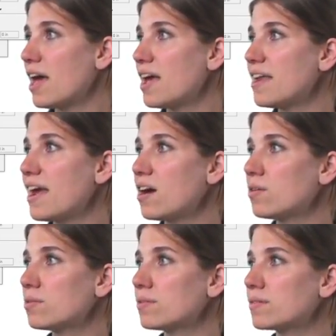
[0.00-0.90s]
And
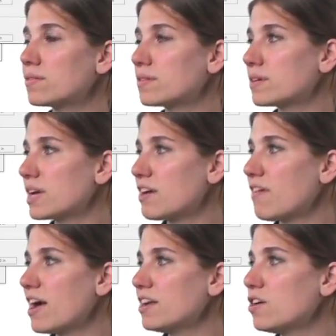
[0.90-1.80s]
now, if
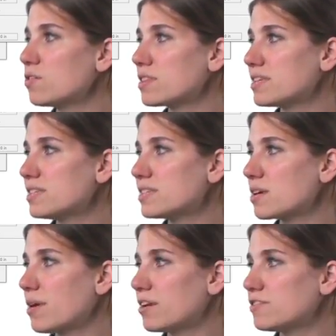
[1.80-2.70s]
I know that this is the
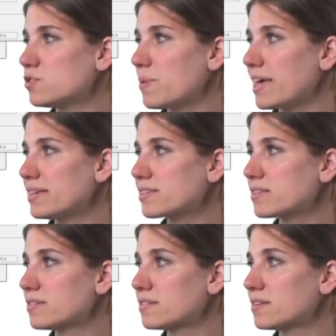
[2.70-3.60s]
amount of
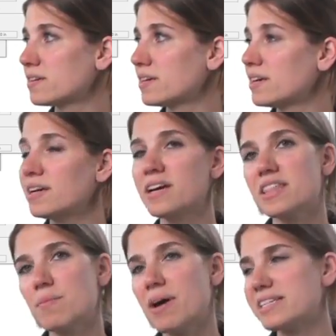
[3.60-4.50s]
space
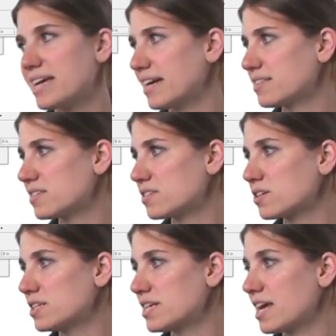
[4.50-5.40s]
that my text is
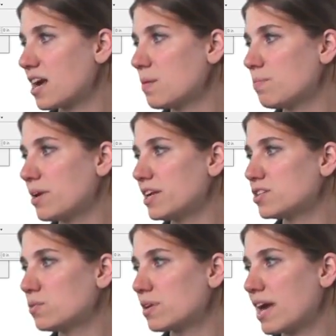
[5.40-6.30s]
going to take up, but I
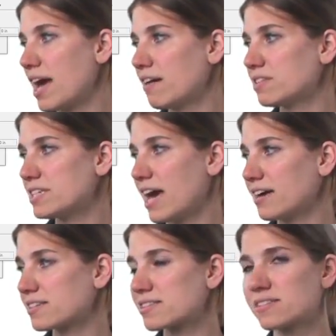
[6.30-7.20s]
don't yet have the
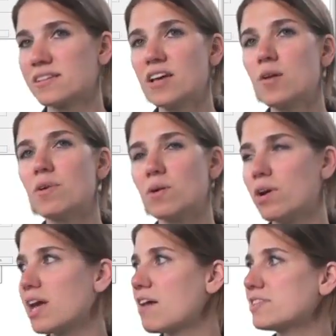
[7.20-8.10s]
text, but I
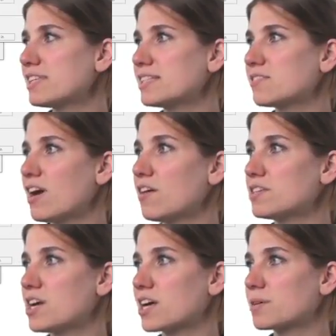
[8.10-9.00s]
want to have a sense of how the
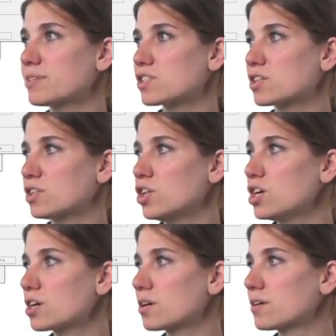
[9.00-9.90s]
document's going to
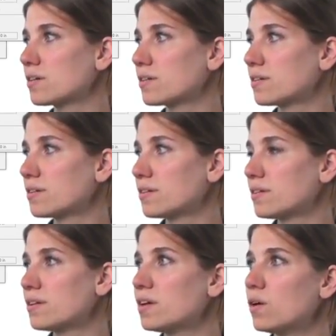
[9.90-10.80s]
look,
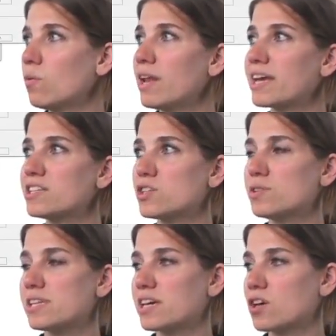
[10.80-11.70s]
what I can do
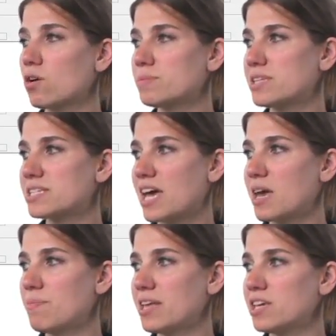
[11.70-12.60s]
is I can go up to the
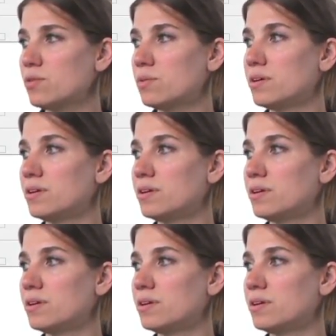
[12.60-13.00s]
Type menu